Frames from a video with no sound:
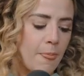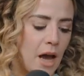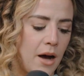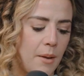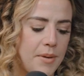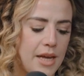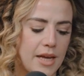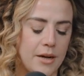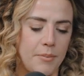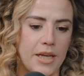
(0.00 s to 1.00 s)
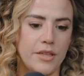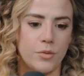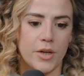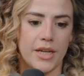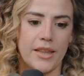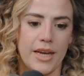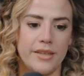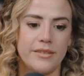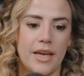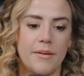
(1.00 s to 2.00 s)
Uh, being in a place where, again, like
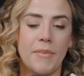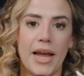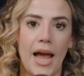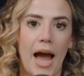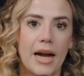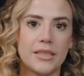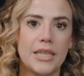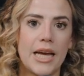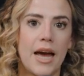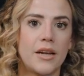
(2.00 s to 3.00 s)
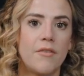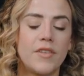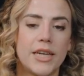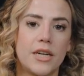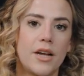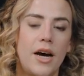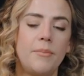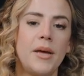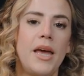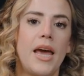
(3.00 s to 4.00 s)
I said, my acne had flared
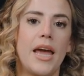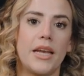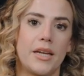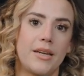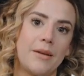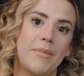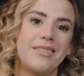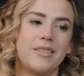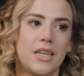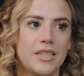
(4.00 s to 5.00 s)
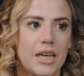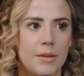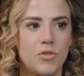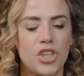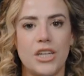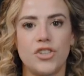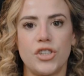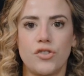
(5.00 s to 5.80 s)
up, and again, my skin type changing.